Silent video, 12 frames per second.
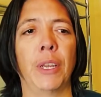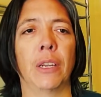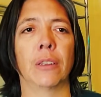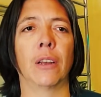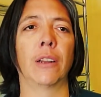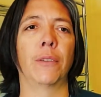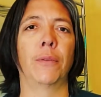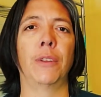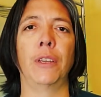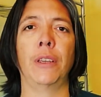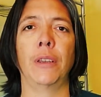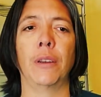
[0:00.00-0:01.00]
make a lot of
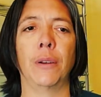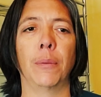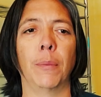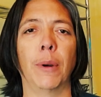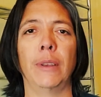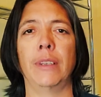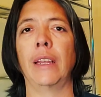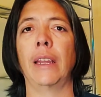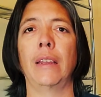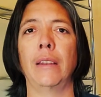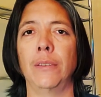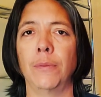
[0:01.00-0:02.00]
the
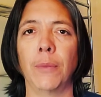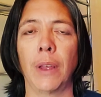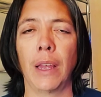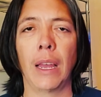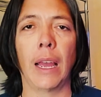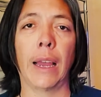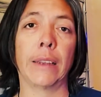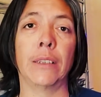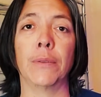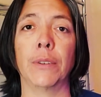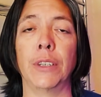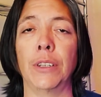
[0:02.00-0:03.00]
mundane
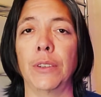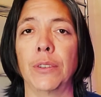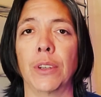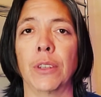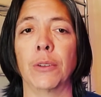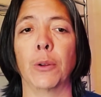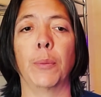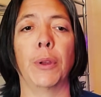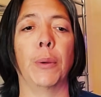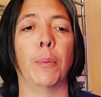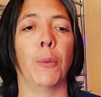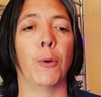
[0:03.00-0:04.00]
activities a little
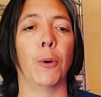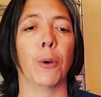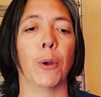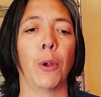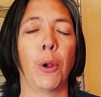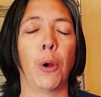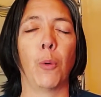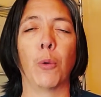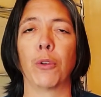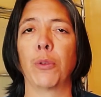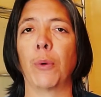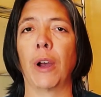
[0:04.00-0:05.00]
bit more
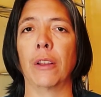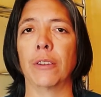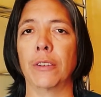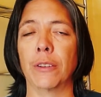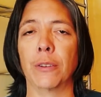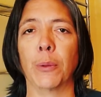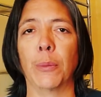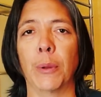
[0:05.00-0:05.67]
worthwhile and a little